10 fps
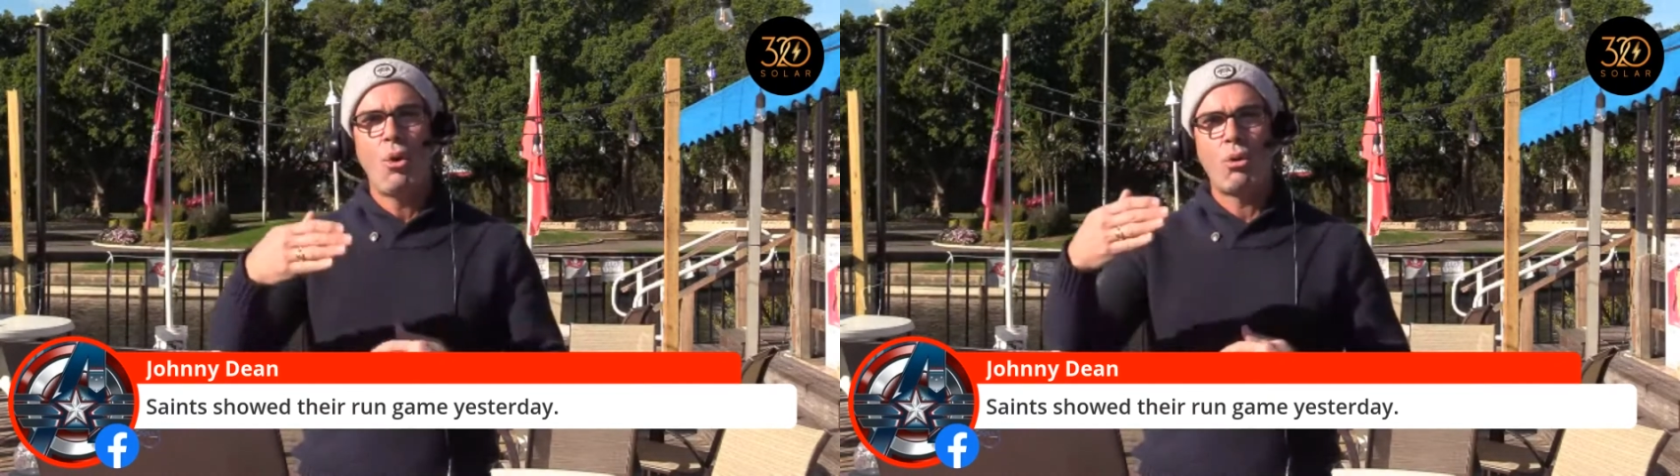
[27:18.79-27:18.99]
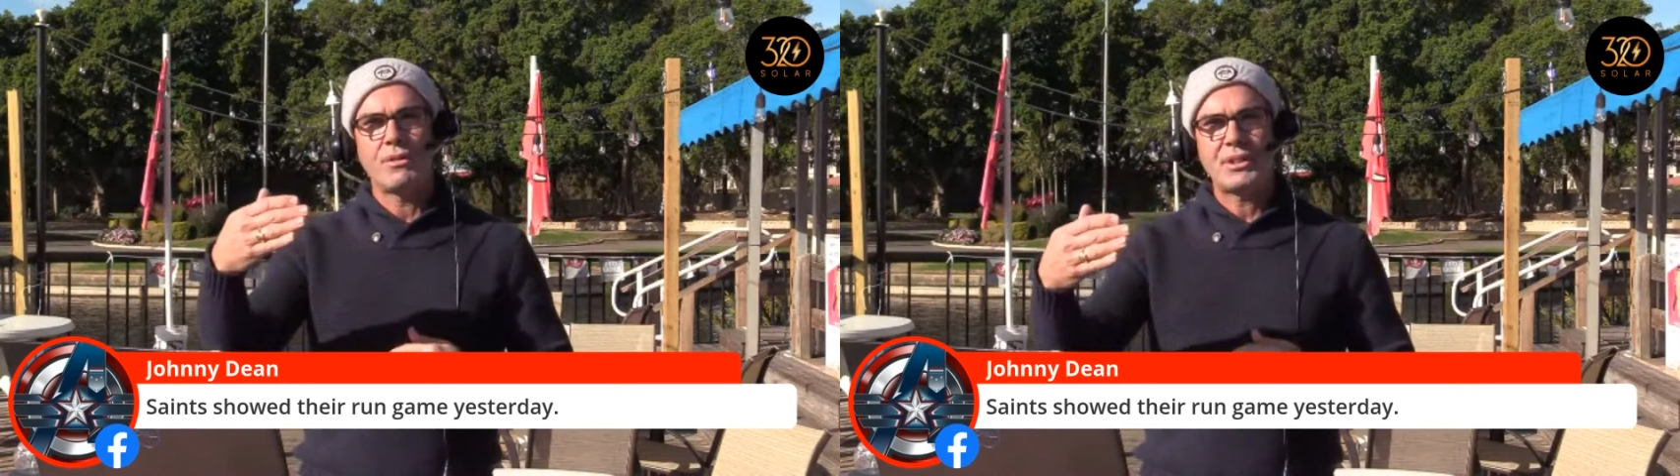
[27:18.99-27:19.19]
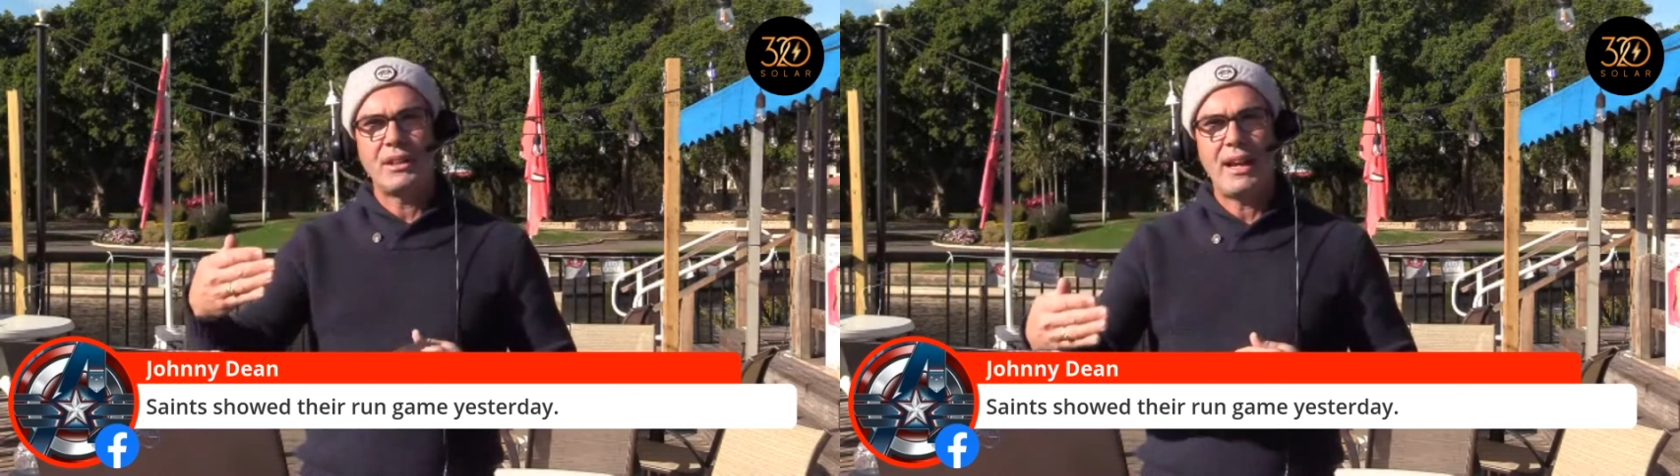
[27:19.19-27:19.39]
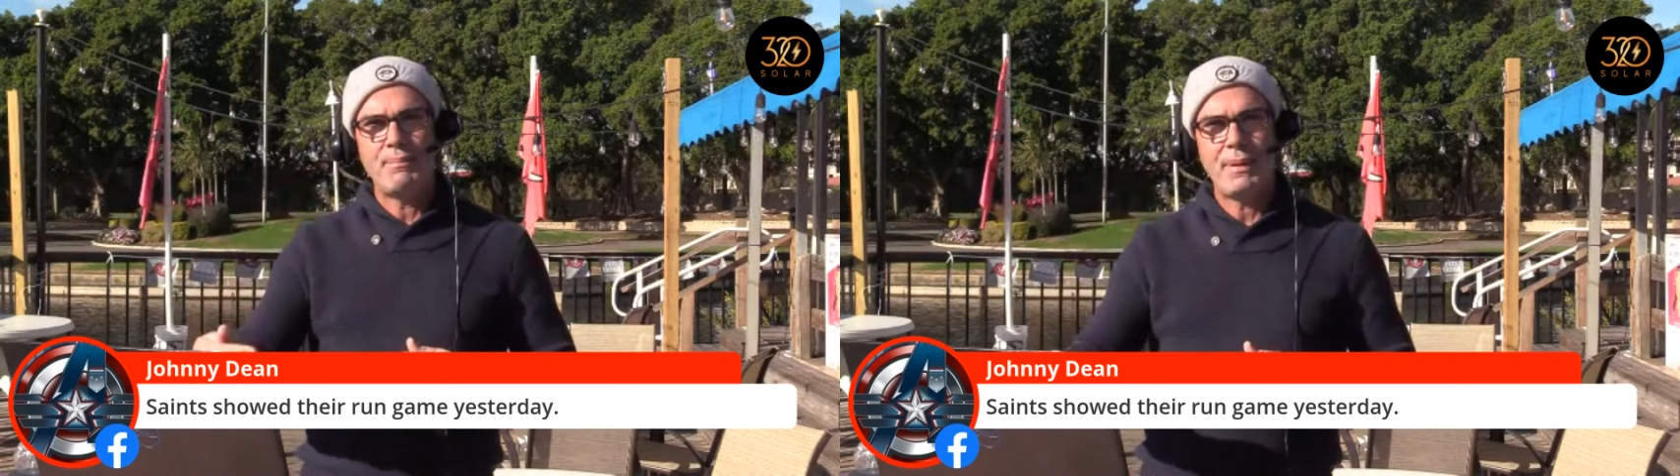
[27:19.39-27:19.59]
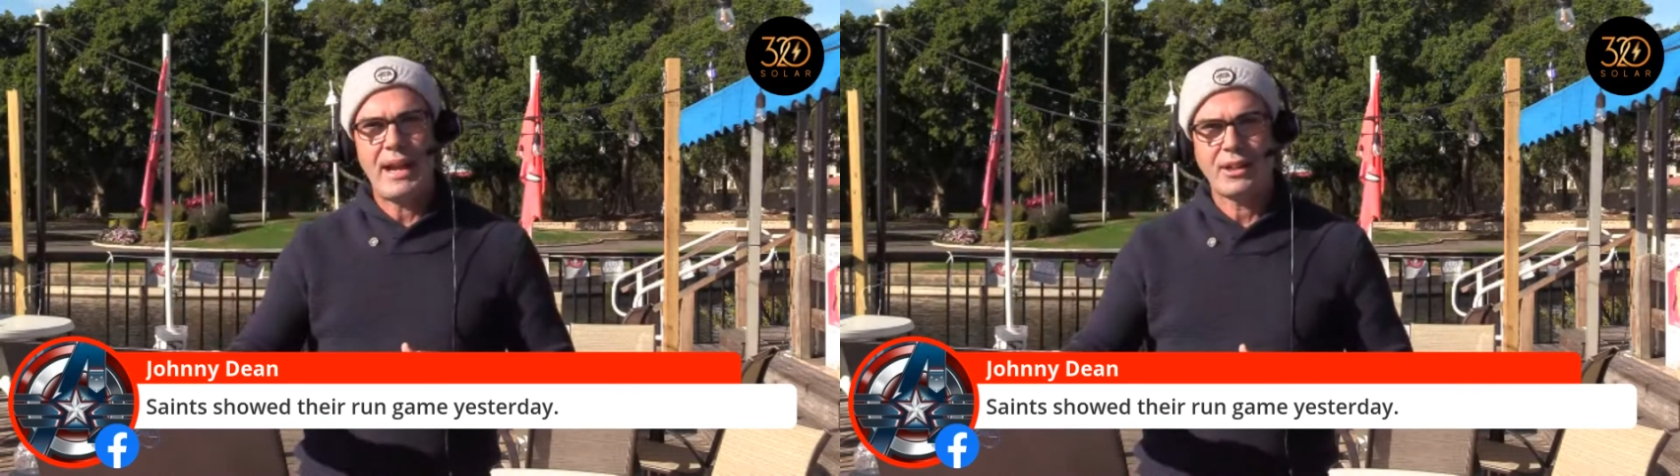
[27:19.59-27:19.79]
or if the
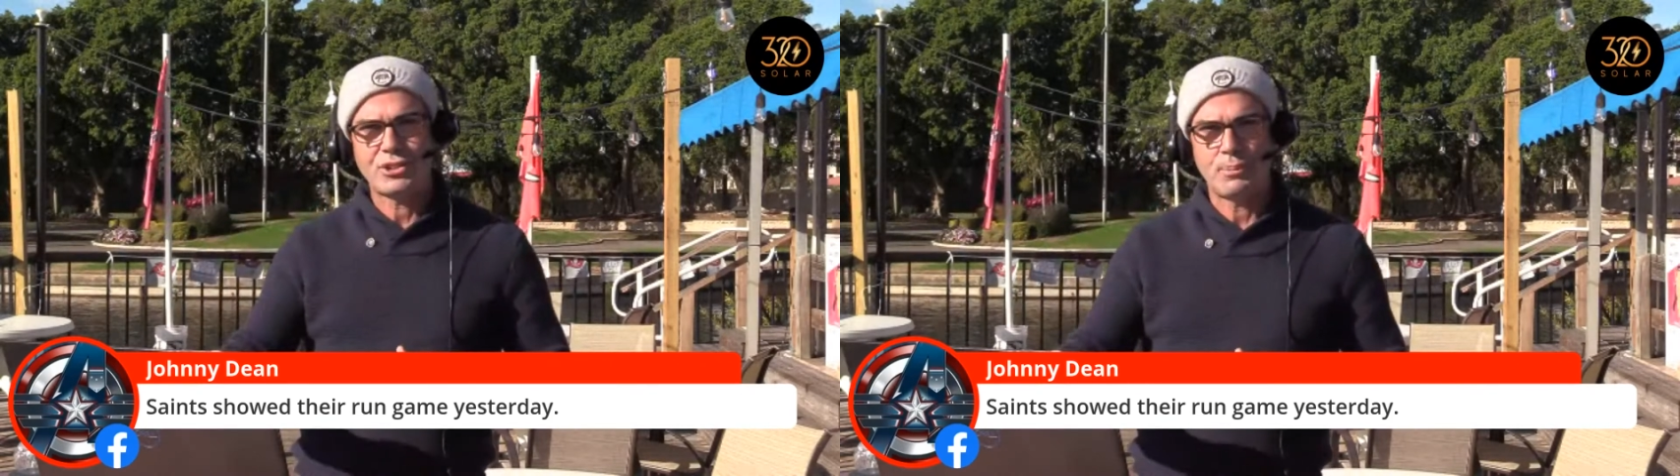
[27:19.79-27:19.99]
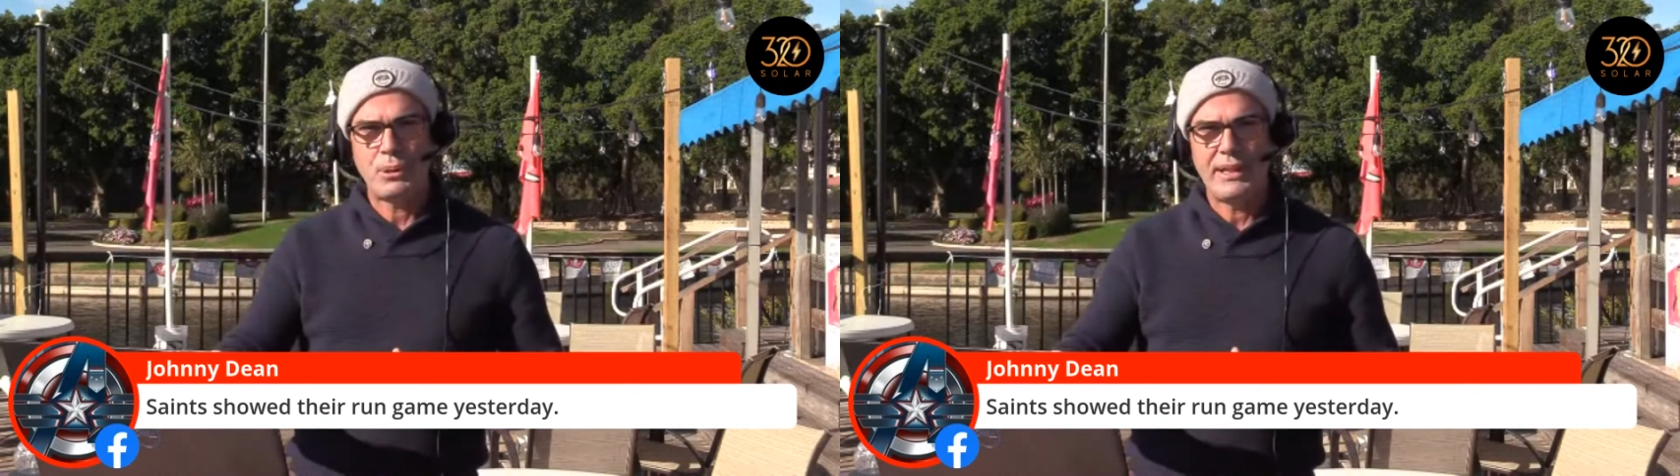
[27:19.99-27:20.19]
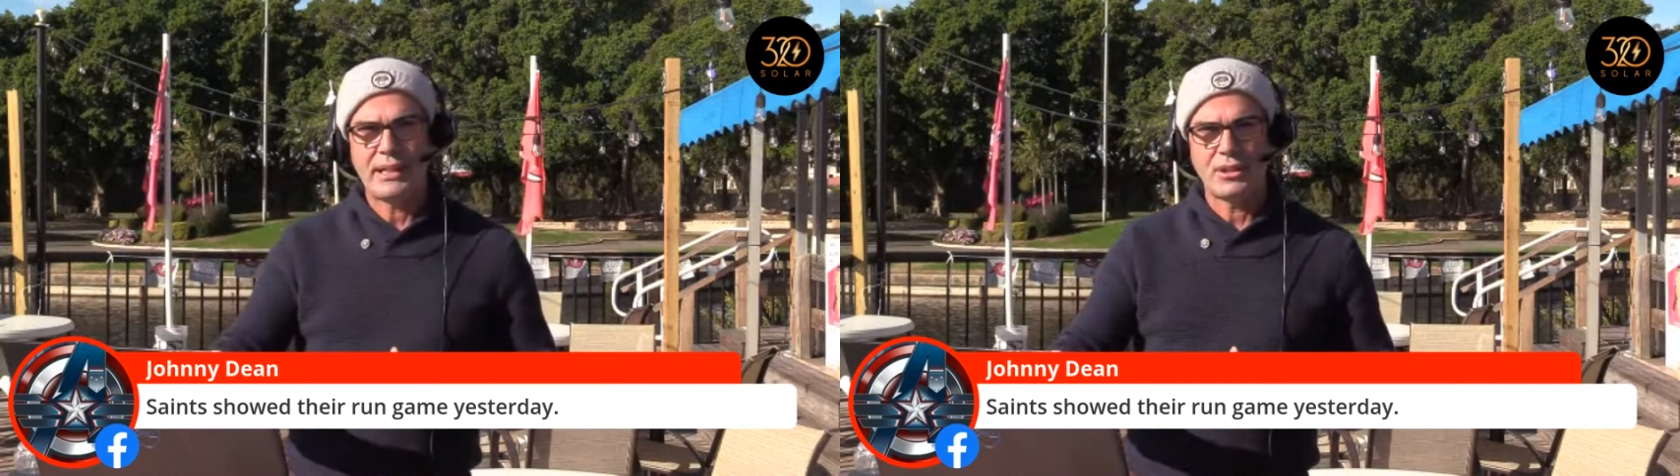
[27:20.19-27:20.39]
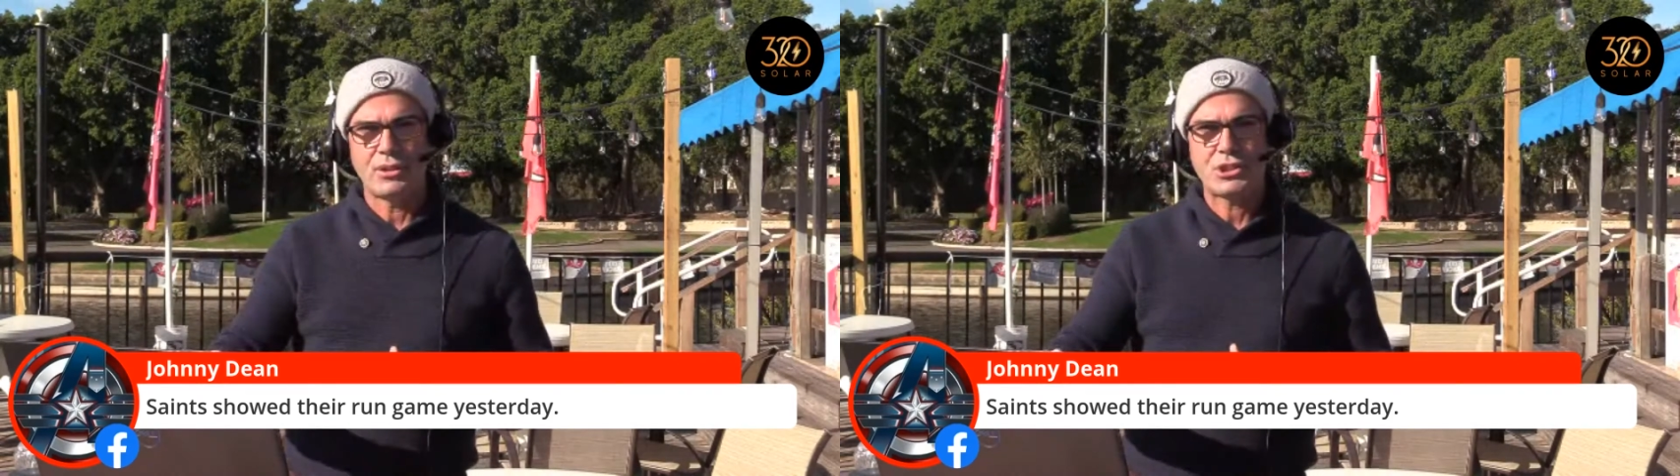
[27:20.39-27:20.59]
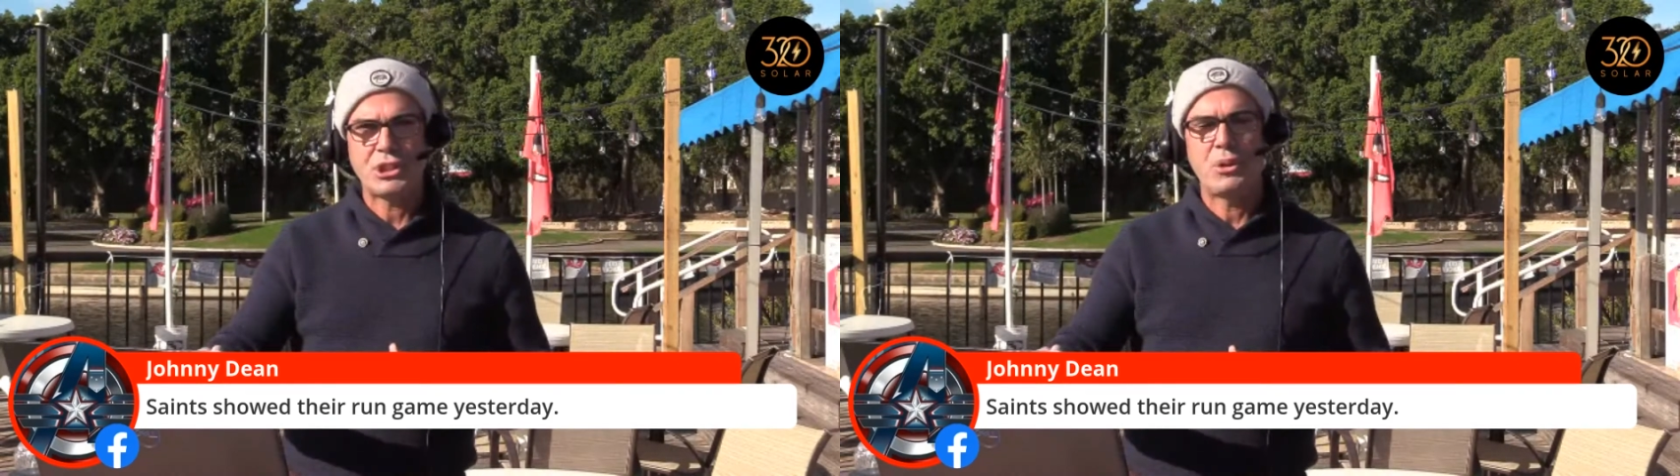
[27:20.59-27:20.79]
linebackers are playing a
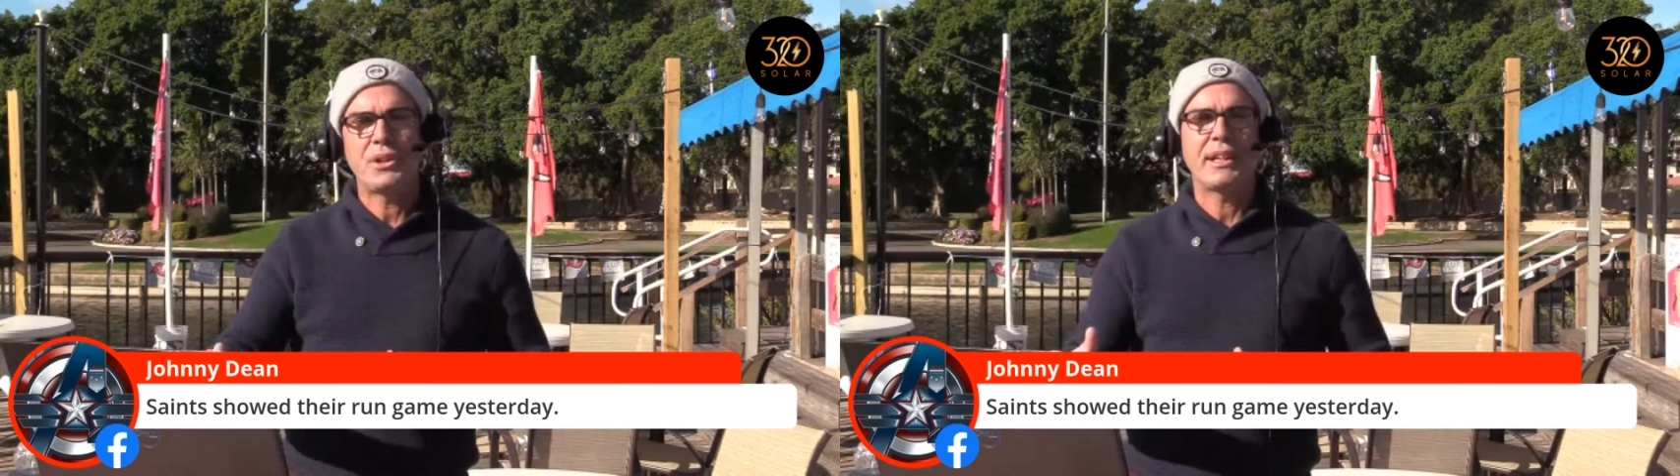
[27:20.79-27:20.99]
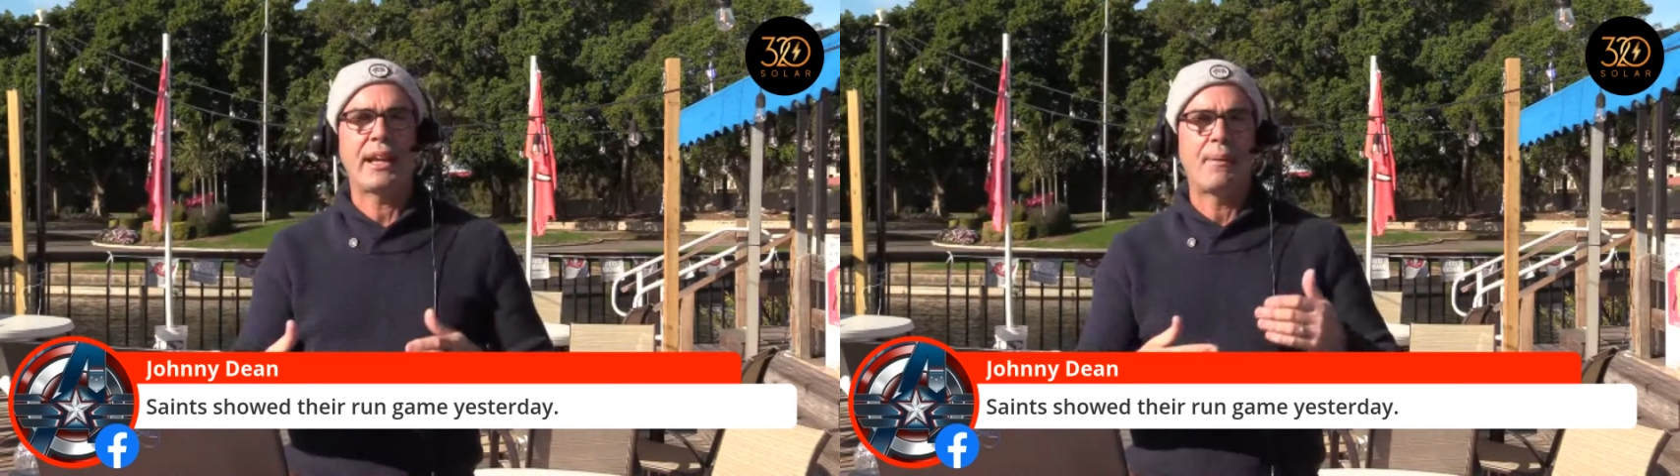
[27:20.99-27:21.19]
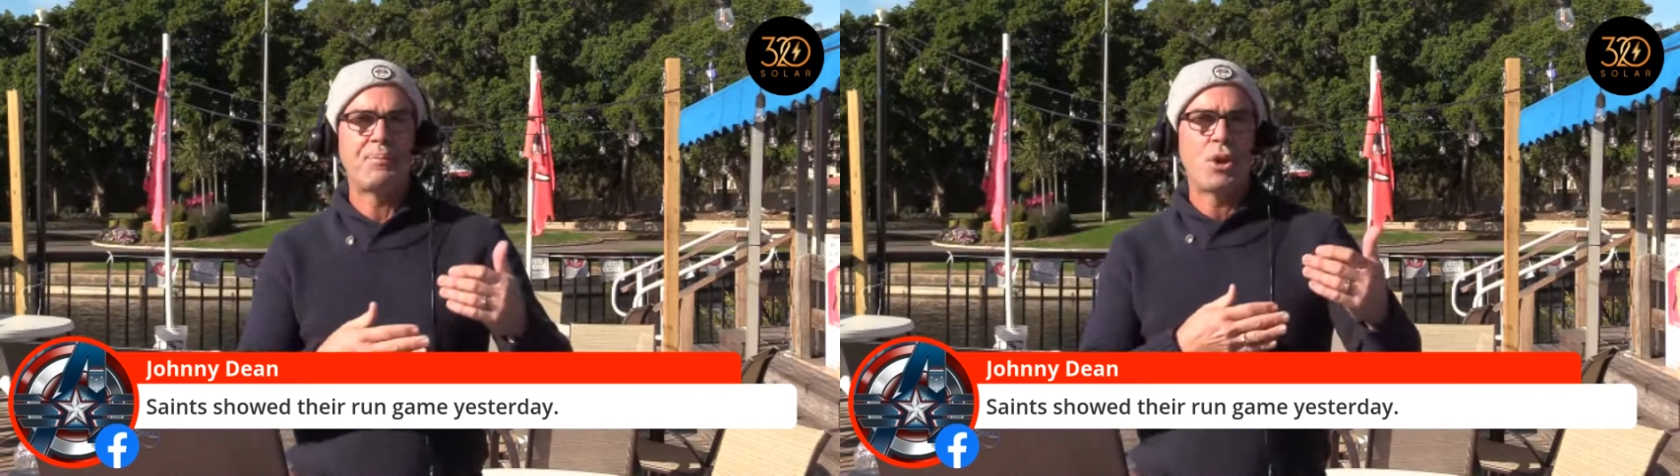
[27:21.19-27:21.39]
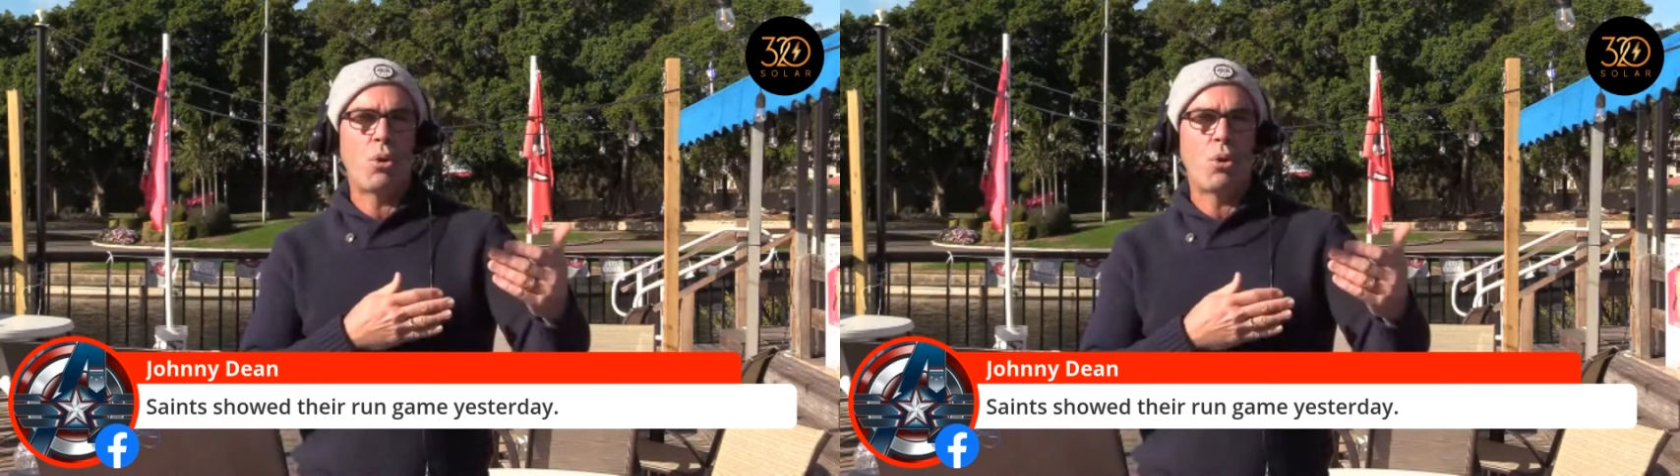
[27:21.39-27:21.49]
little slow today